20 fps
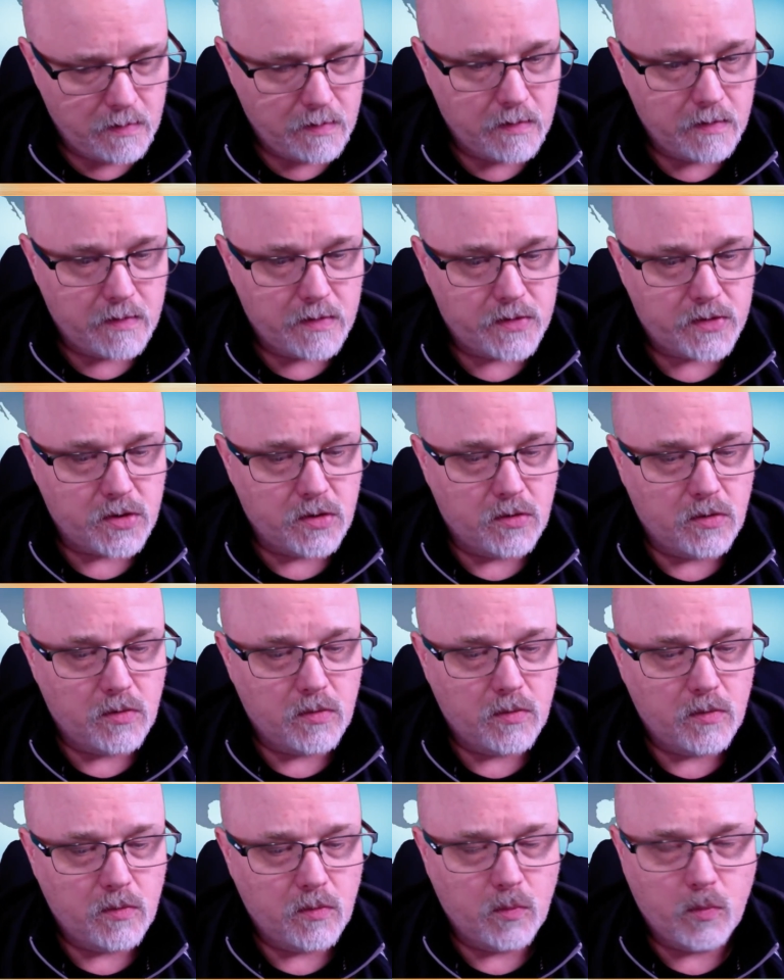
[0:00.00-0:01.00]
So
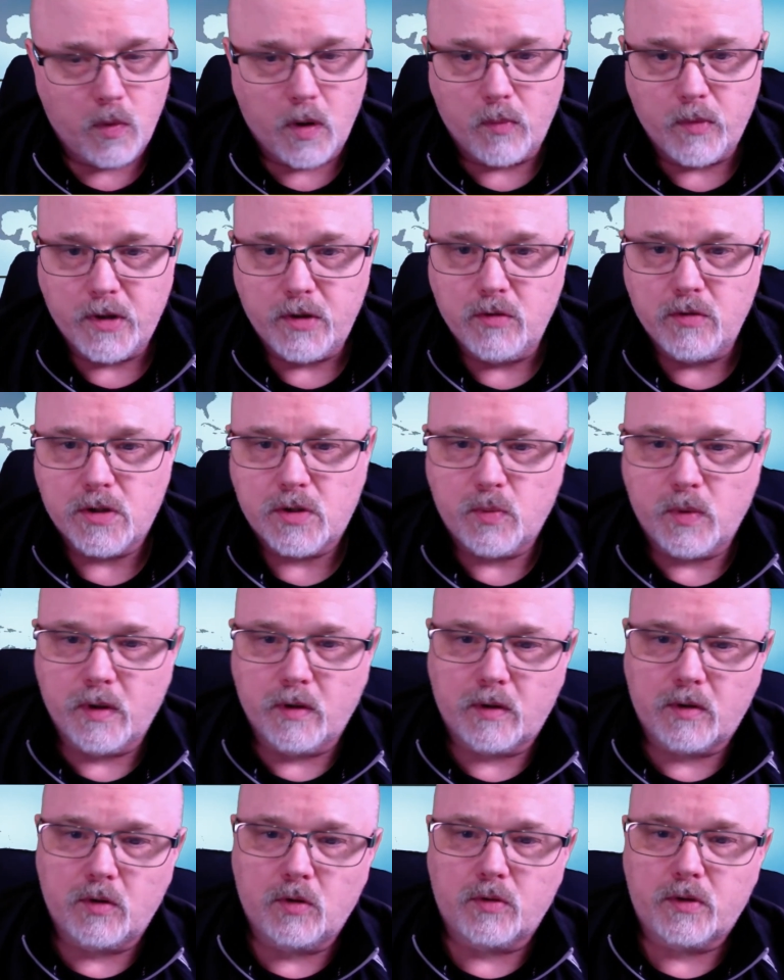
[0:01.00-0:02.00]
what we do is we
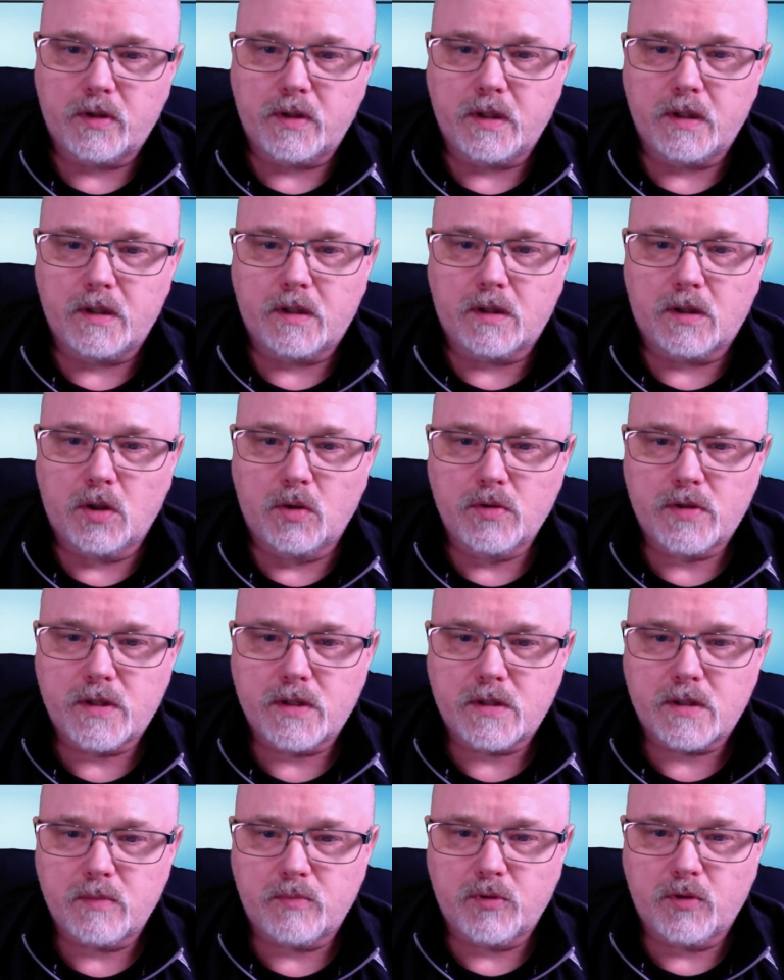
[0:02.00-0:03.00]
go to the closest
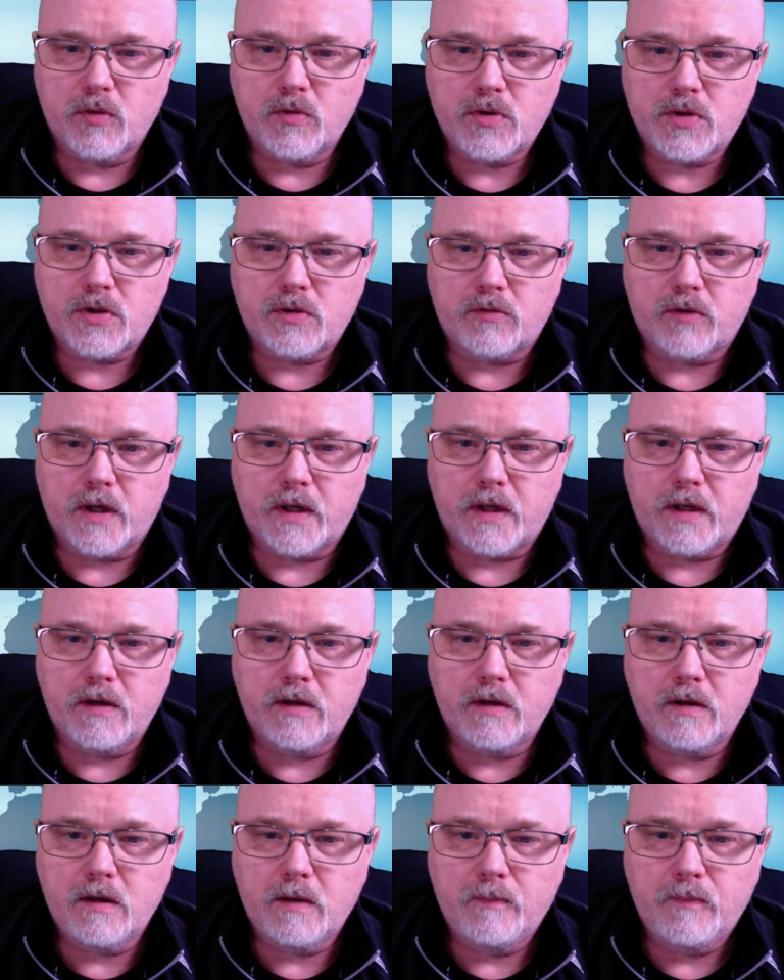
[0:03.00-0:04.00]
approach right
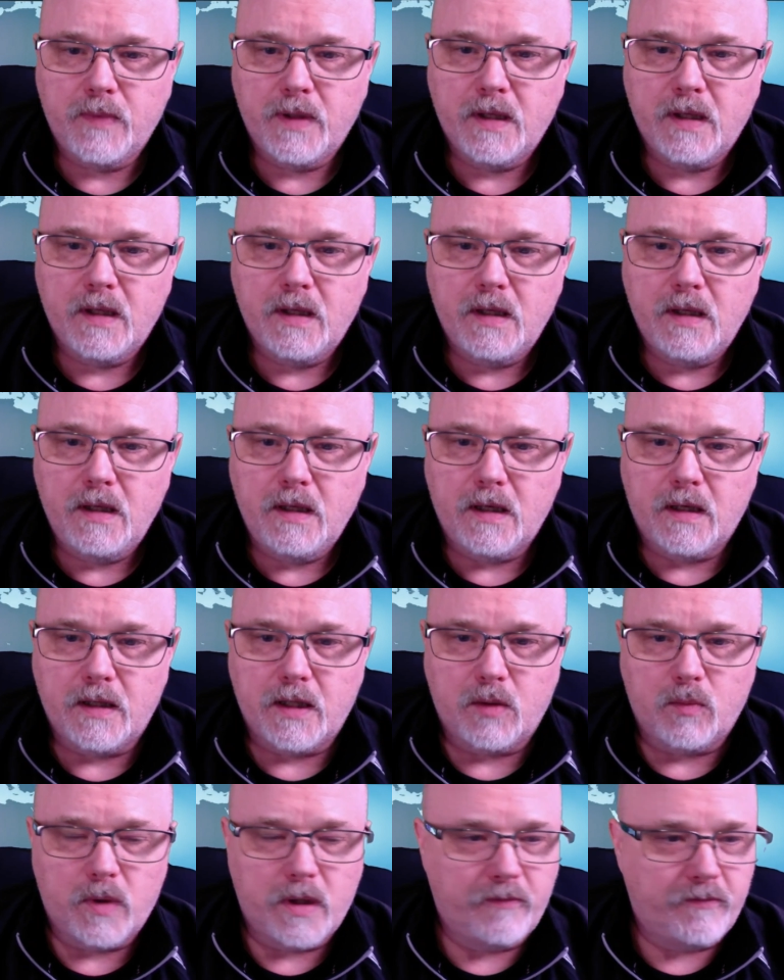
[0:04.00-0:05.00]
here, and then
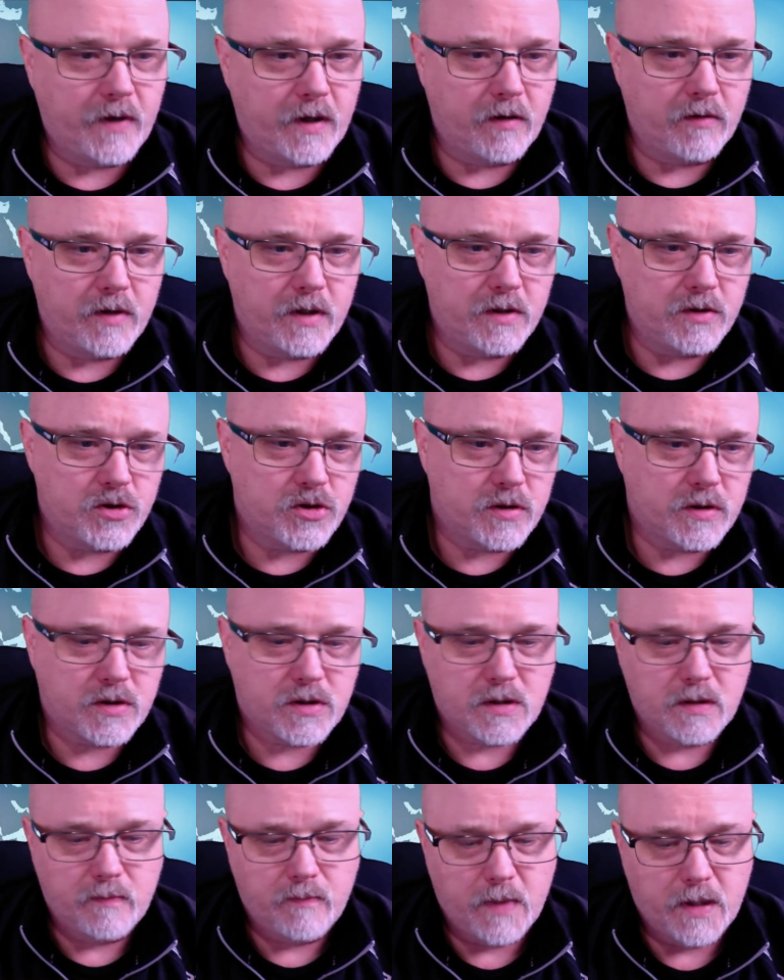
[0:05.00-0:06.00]
we fire the engines
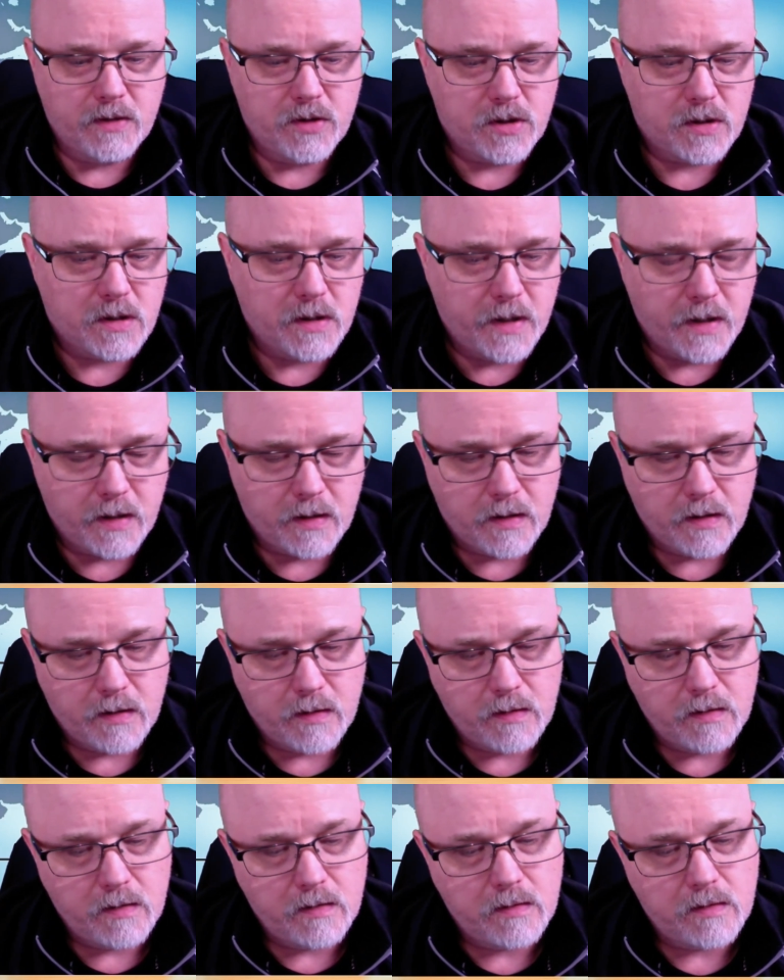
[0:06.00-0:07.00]
and just let it
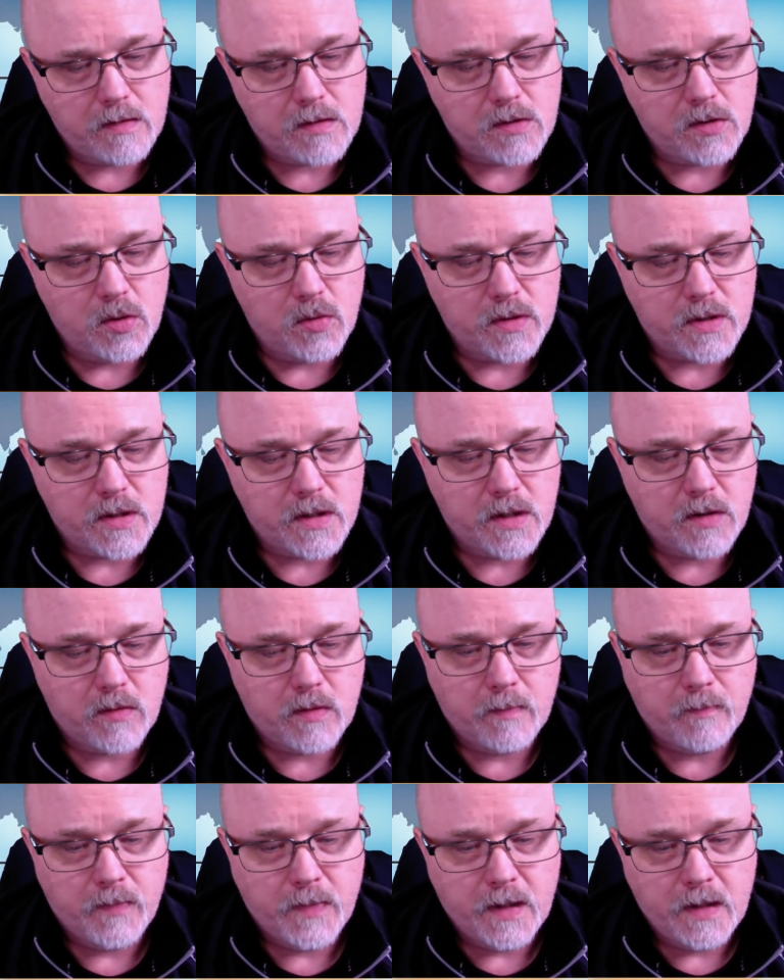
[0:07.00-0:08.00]
slow us down.
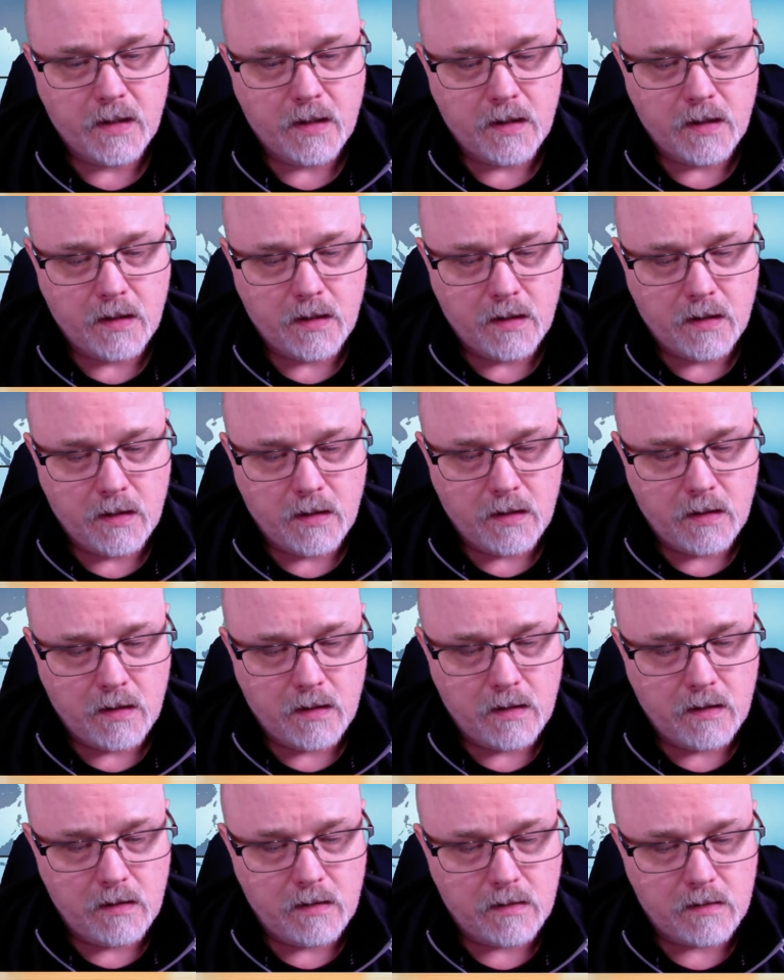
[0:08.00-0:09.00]

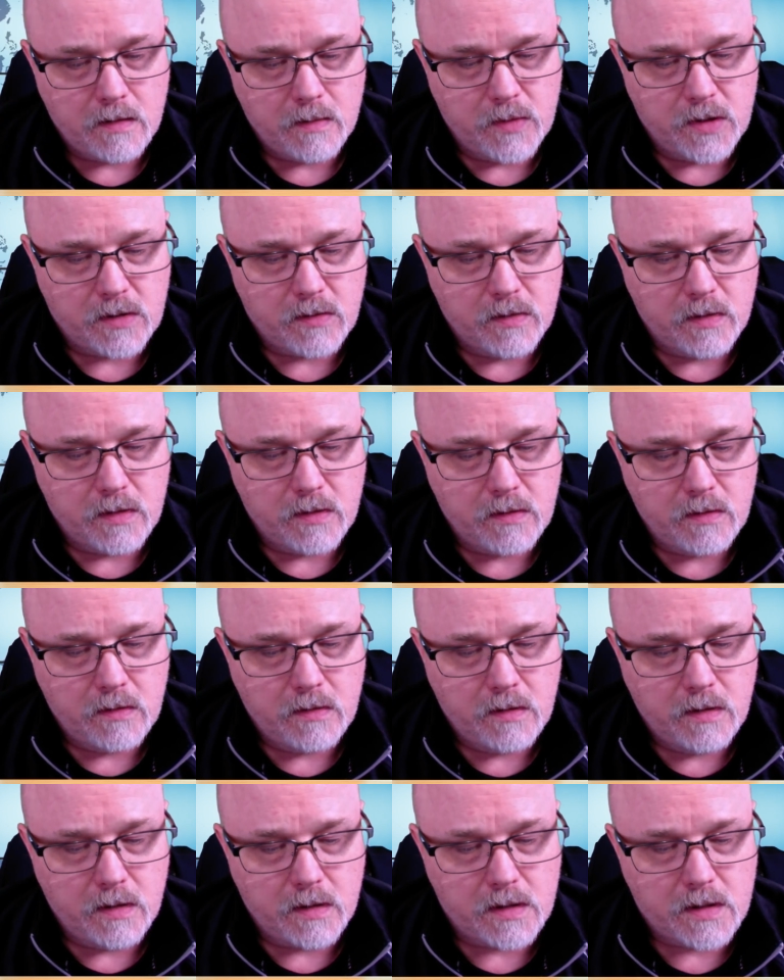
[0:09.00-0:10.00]
So I'm just going to
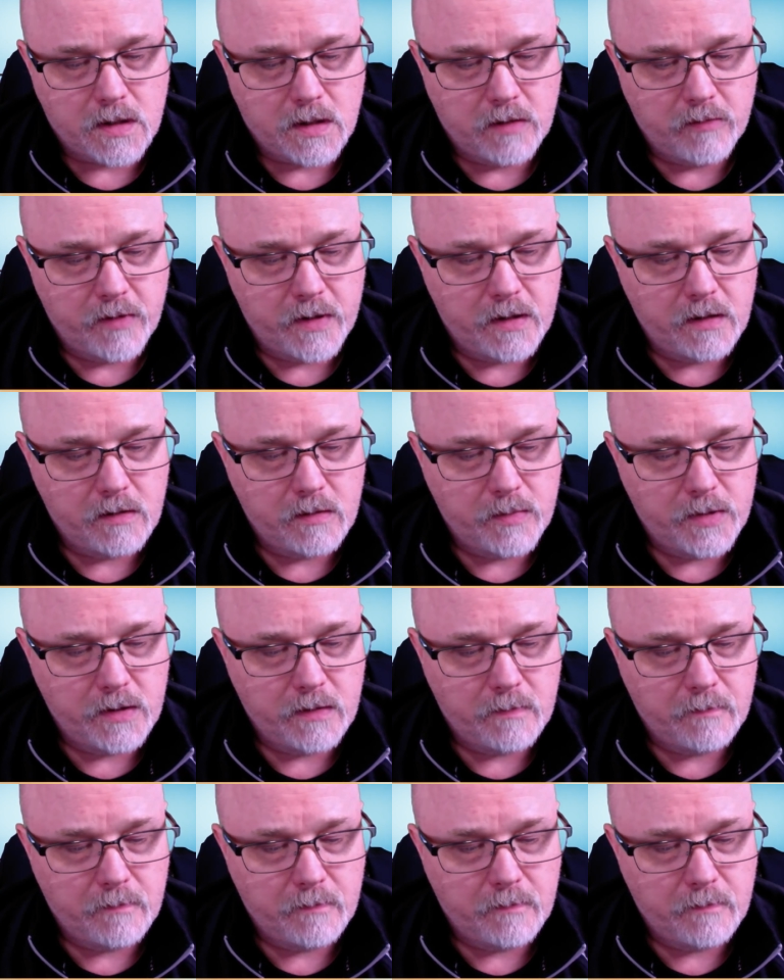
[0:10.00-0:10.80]
accelerate a little bit.